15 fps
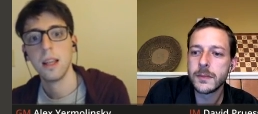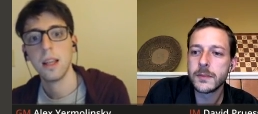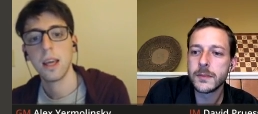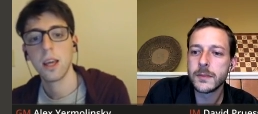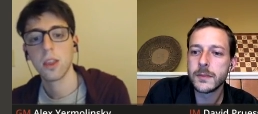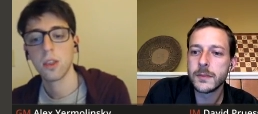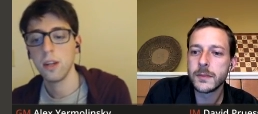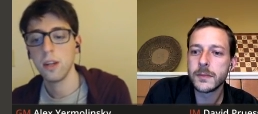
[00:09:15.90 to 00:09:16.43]

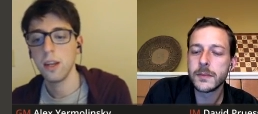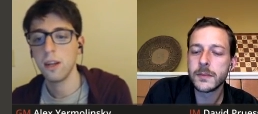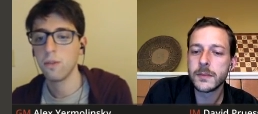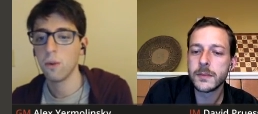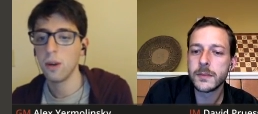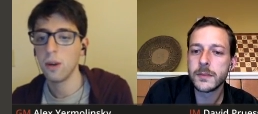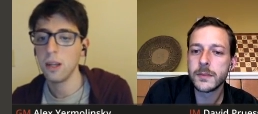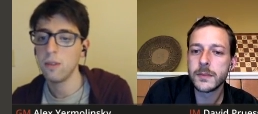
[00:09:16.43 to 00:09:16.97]
Speaker 1: like 30 to
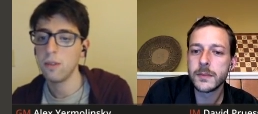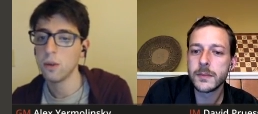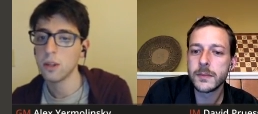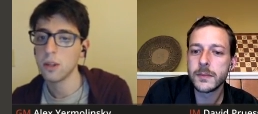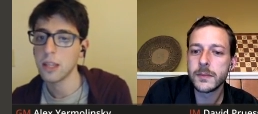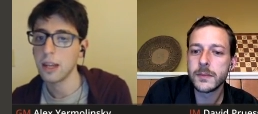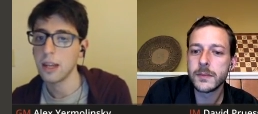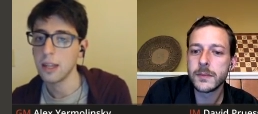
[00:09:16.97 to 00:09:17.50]
40
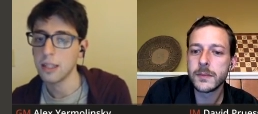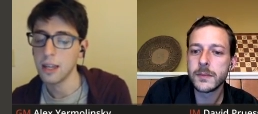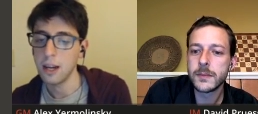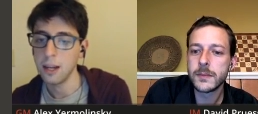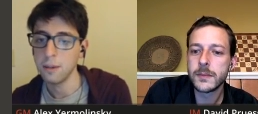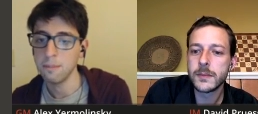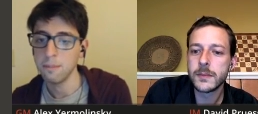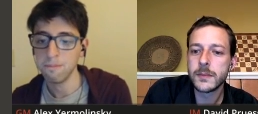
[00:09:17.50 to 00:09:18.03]
viewers at a
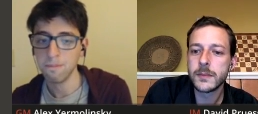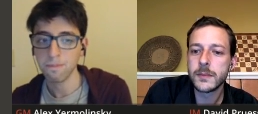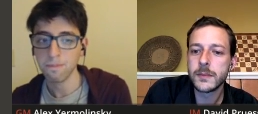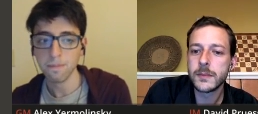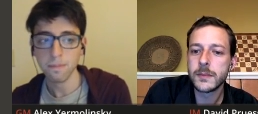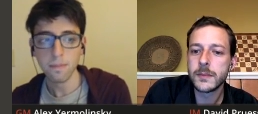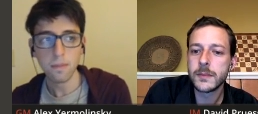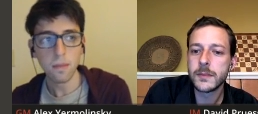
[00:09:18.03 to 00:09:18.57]
time,
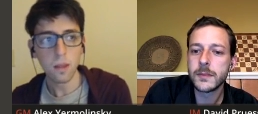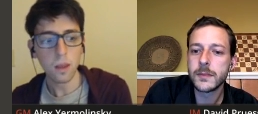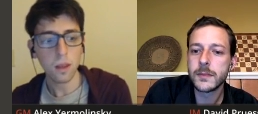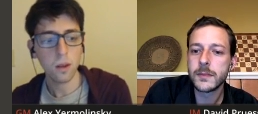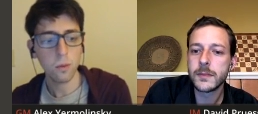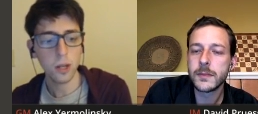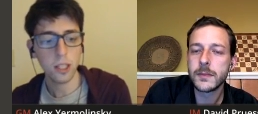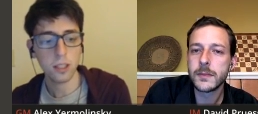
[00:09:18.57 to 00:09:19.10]

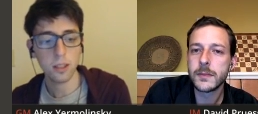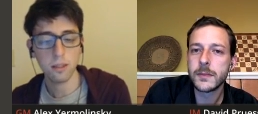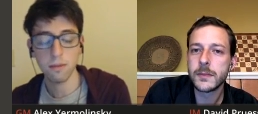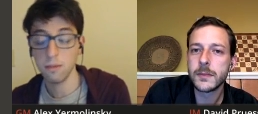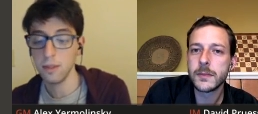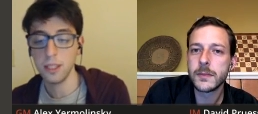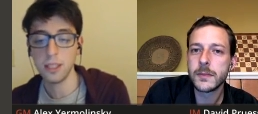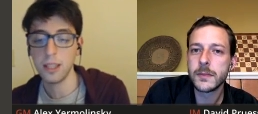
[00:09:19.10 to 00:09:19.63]
which
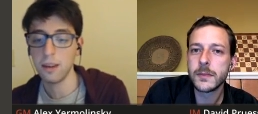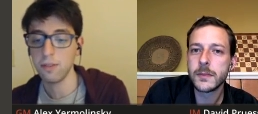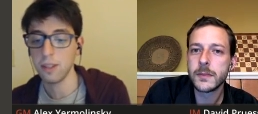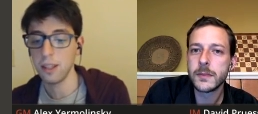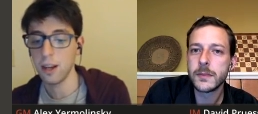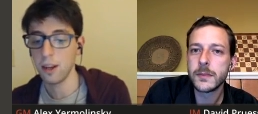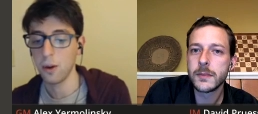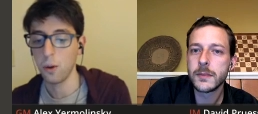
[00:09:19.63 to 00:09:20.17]
is
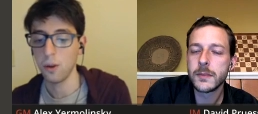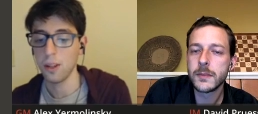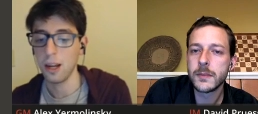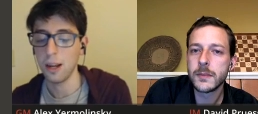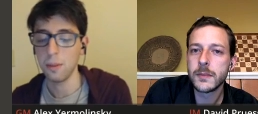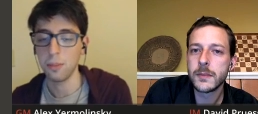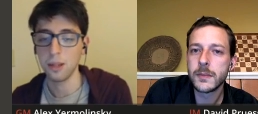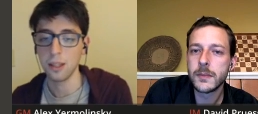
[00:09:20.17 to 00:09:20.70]
definitely not a whole
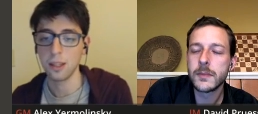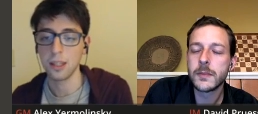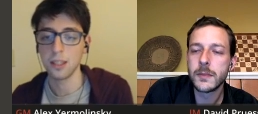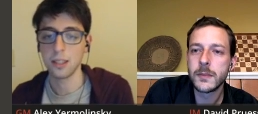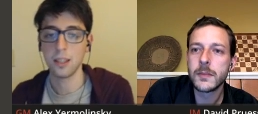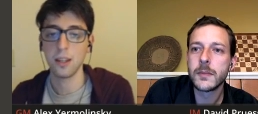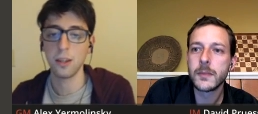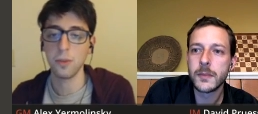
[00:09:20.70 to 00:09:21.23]
lot, but
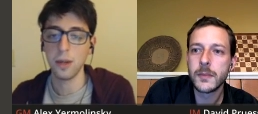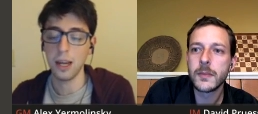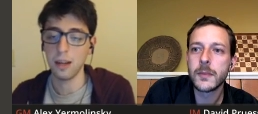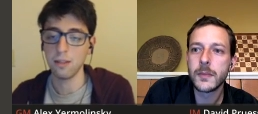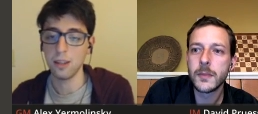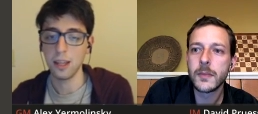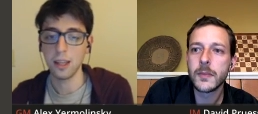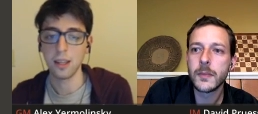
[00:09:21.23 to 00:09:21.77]
considering we
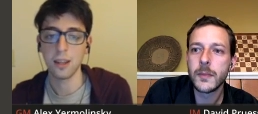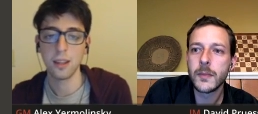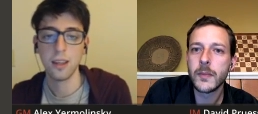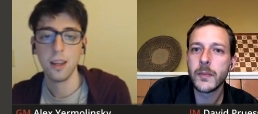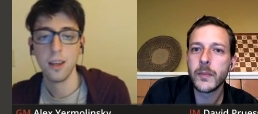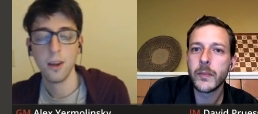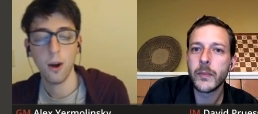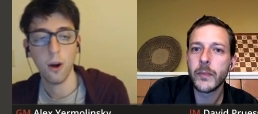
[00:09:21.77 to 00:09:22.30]
have like
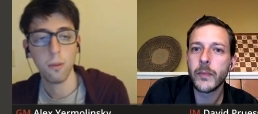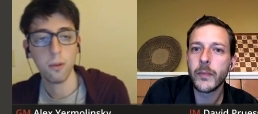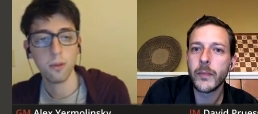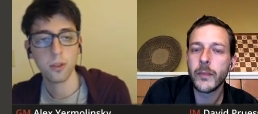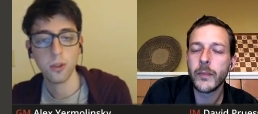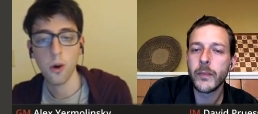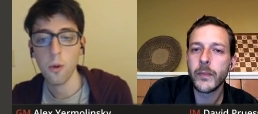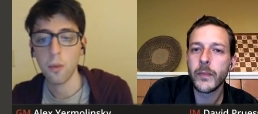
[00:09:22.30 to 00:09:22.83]

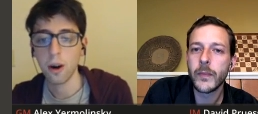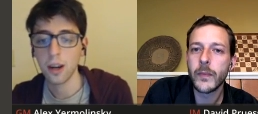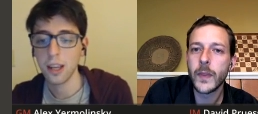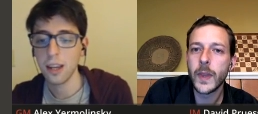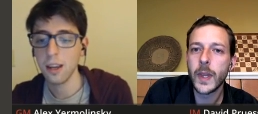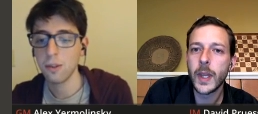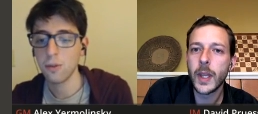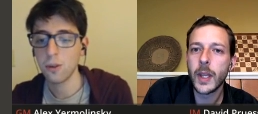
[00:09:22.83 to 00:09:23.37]
almost no
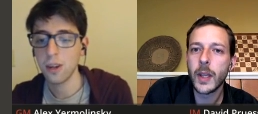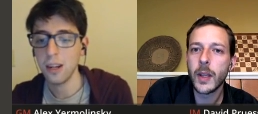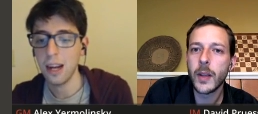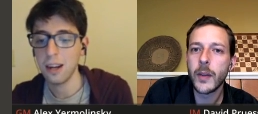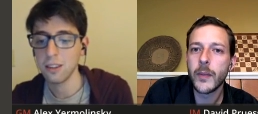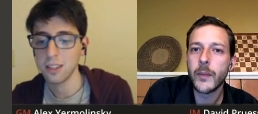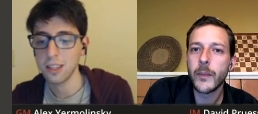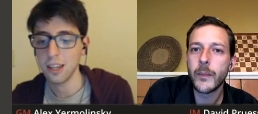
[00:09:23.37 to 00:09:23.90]
marketing for it
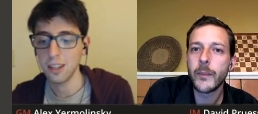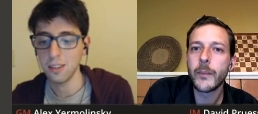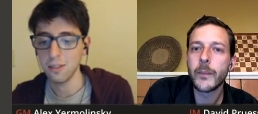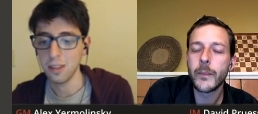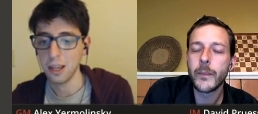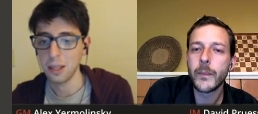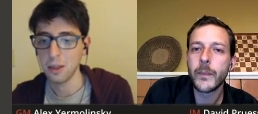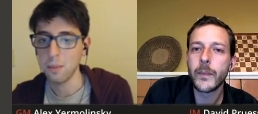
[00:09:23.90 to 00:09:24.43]
outside
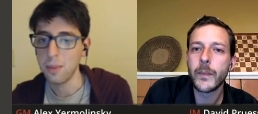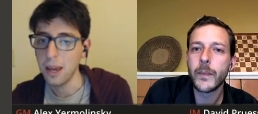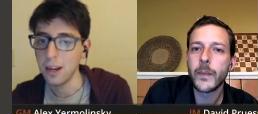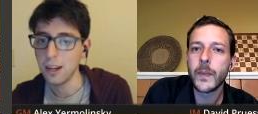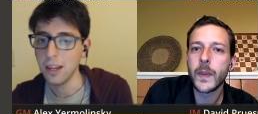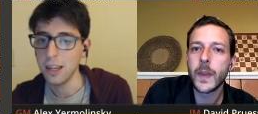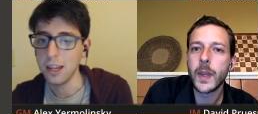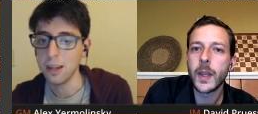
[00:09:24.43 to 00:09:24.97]
of like the Bay
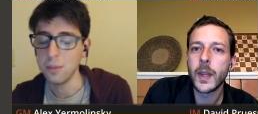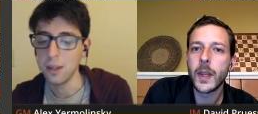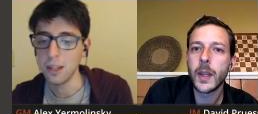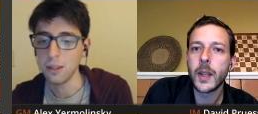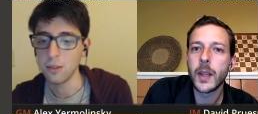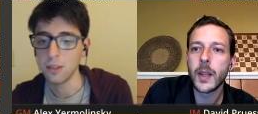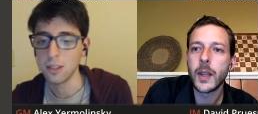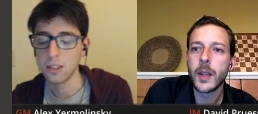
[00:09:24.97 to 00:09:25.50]
Area, I mean,
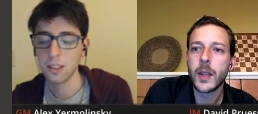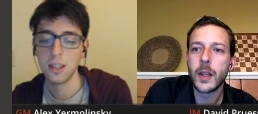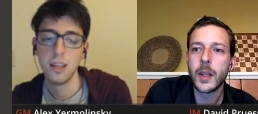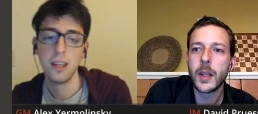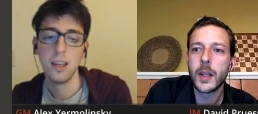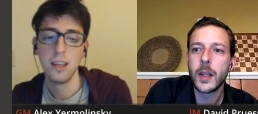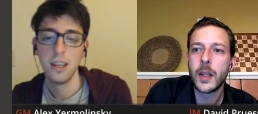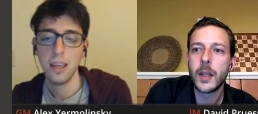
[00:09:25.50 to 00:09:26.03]
it was
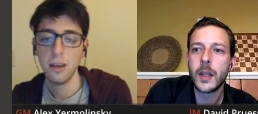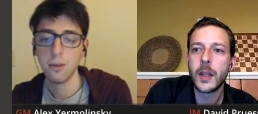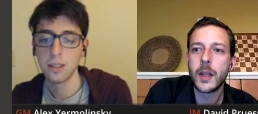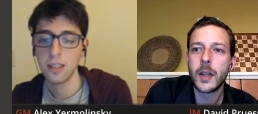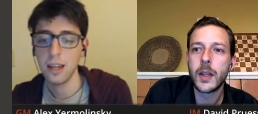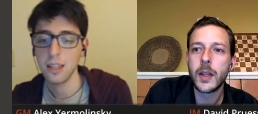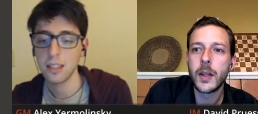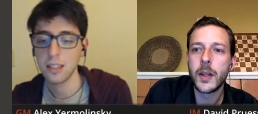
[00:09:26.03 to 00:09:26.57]

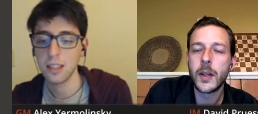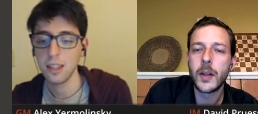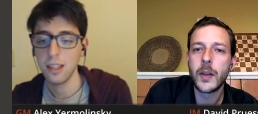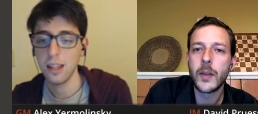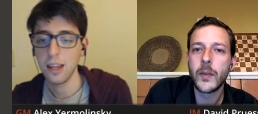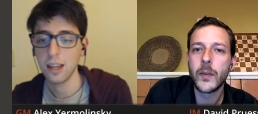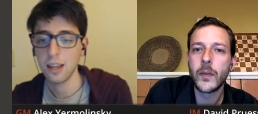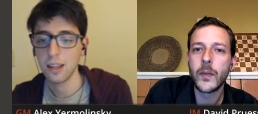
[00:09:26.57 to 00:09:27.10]
nice.
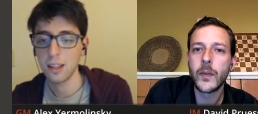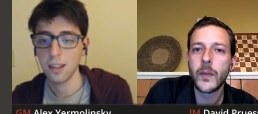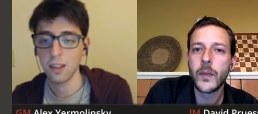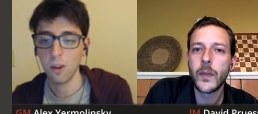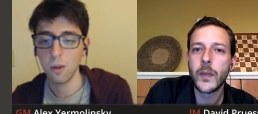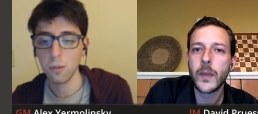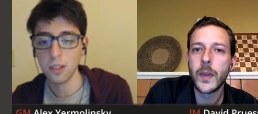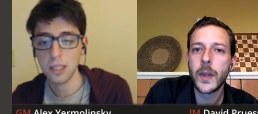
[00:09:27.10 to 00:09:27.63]
Like
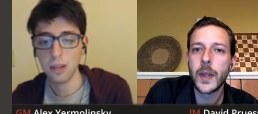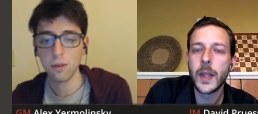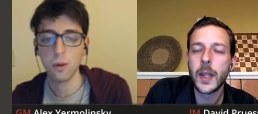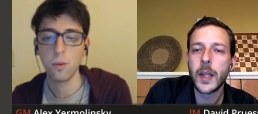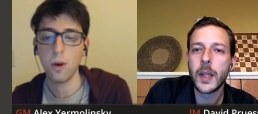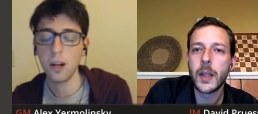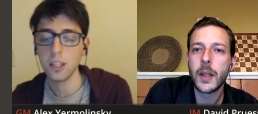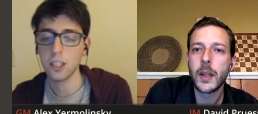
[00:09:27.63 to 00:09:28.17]
almost
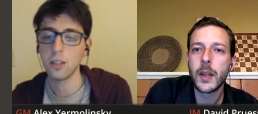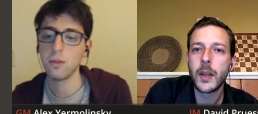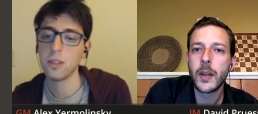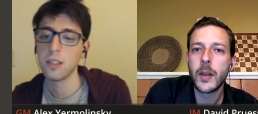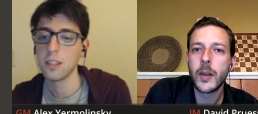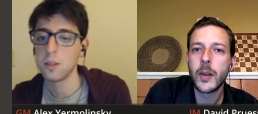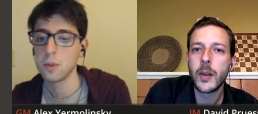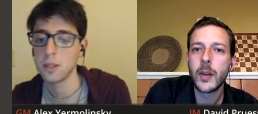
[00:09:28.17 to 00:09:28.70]
everyone watching
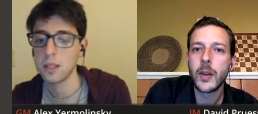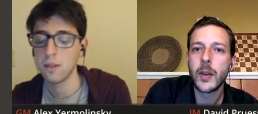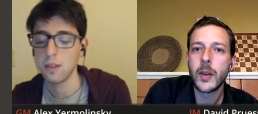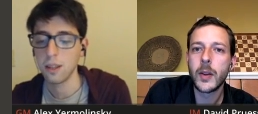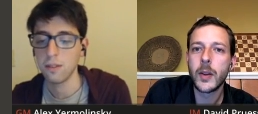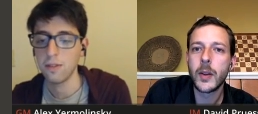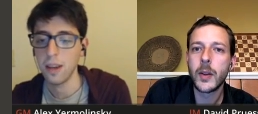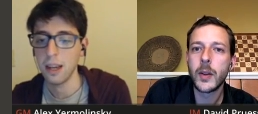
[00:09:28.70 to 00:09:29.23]
was a
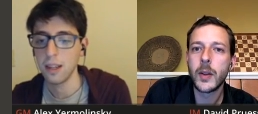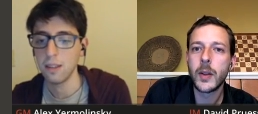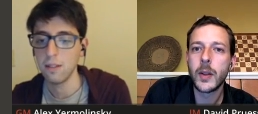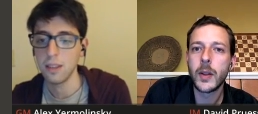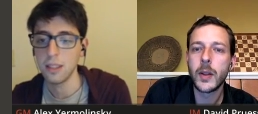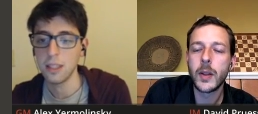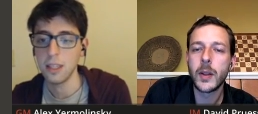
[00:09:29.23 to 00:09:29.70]
specific fan of the